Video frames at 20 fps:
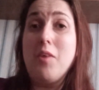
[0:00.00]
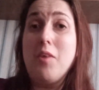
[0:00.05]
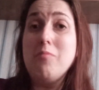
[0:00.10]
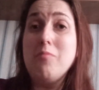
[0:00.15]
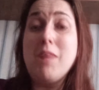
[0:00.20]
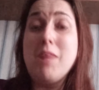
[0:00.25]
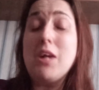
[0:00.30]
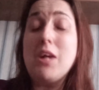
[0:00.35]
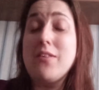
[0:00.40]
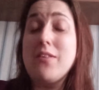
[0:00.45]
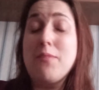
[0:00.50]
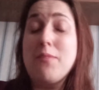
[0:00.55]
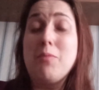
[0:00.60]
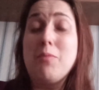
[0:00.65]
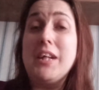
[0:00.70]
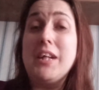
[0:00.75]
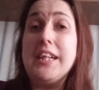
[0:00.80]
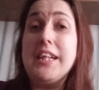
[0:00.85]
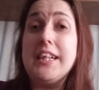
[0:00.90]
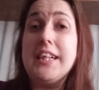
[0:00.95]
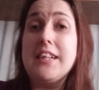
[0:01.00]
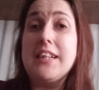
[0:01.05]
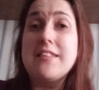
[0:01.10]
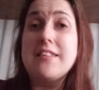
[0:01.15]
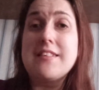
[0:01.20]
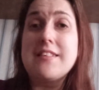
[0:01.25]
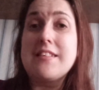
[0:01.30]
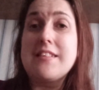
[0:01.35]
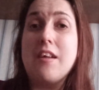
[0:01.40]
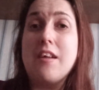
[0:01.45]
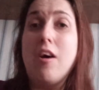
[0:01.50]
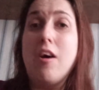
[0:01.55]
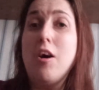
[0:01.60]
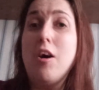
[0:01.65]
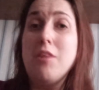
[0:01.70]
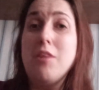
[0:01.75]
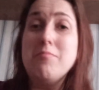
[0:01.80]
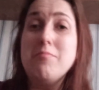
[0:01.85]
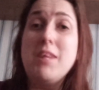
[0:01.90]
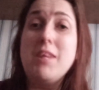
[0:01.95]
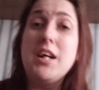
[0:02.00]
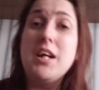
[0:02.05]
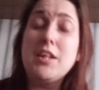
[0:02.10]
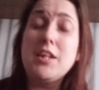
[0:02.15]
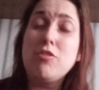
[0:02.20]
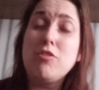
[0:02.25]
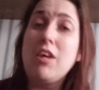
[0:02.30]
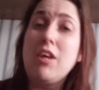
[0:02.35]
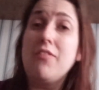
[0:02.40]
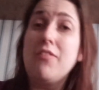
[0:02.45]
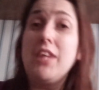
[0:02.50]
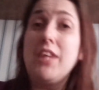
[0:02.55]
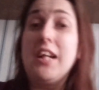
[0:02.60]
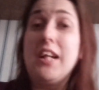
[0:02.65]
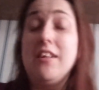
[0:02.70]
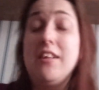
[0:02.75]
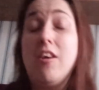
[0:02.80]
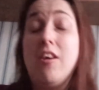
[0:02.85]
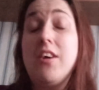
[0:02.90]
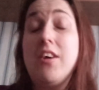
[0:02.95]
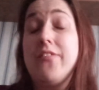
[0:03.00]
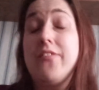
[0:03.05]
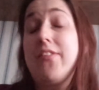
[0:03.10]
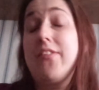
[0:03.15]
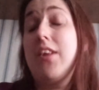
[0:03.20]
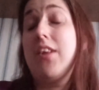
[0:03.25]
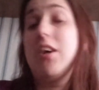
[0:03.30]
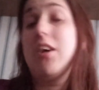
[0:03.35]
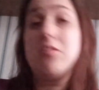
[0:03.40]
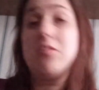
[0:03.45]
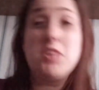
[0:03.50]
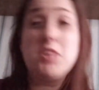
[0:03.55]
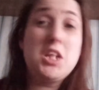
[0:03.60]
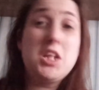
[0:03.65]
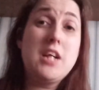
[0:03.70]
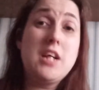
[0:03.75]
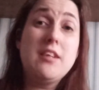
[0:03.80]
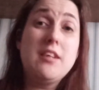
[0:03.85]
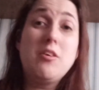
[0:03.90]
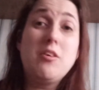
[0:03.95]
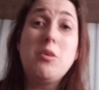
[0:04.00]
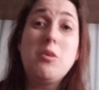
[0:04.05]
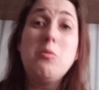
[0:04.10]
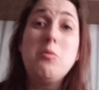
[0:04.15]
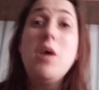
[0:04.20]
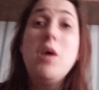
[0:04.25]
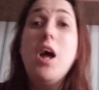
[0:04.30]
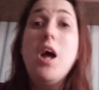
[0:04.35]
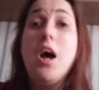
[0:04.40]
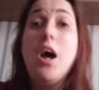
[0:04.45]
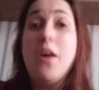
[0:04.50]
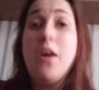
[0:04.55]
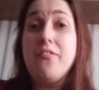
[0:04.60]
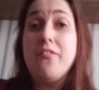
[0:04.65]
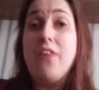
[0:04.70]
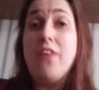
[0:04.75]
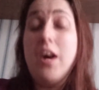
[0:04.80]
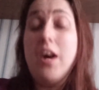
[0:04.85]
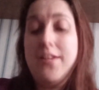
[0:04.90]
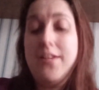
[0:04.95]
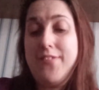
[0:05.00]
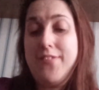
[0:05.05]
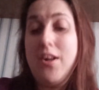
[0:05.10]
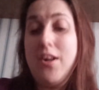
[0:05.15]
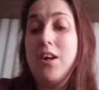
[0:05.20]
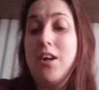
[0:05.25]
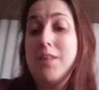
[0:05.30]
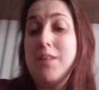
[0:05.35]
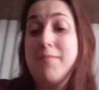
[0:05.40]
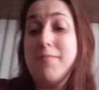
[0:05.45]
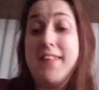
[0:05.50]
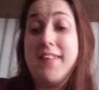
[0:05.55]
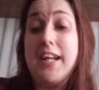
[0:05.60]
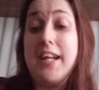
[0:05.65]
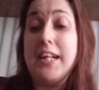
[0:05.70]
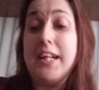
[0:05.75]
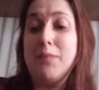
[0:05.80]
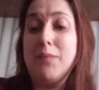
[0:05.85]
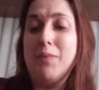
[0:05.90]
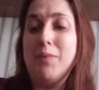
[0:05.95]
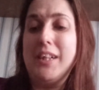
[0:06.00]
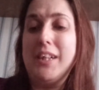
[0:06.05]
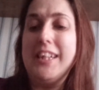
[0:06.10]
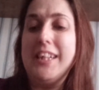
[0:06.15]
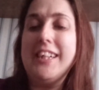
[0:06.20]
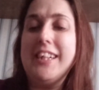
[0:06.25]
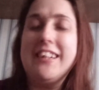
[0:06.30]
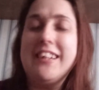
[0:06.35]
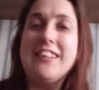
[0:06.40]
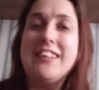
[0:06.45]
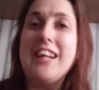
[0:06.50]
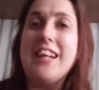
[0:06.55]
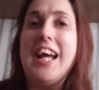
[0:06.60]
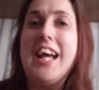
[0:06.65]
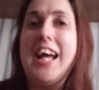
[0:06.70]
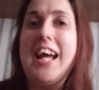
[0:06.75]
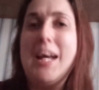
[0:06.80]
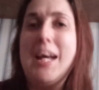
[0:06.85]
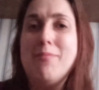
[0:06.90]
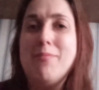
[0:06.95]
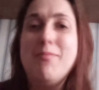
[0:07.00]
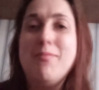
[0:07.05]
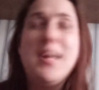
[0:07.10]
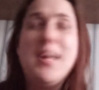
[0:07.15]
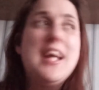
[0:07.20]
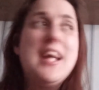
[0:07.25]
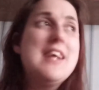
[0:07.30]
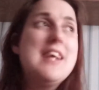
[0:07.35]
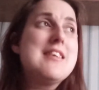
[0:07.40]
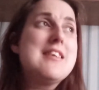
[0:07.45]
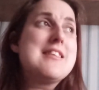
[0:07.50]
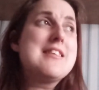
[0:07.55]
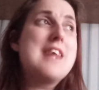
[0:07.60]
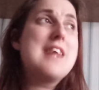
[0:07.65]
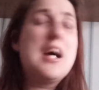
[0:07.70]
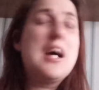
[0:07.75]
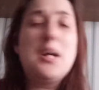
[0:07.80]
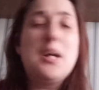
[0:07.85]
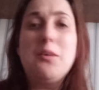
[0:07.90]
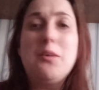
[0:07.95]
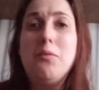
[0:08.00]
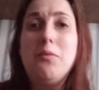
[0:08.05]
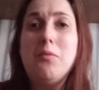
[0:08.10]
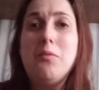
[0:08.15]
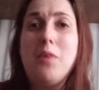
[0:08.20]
most weeks on my travel and lifestyle channel five times a week um, so